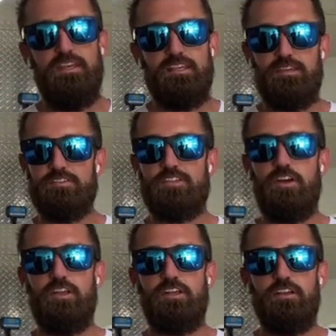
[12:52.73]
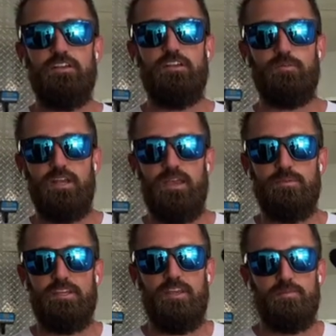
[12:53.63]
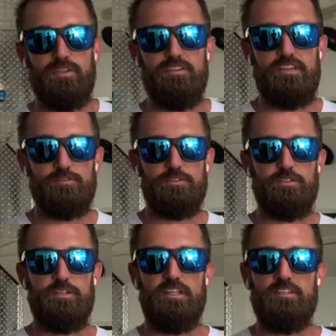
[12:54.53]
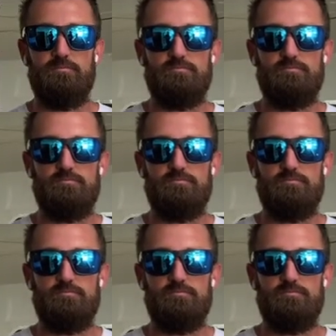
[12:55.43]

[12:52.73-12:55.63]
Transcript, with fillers: Give us a call here, and we're happy to help you. And thanks for tuning in.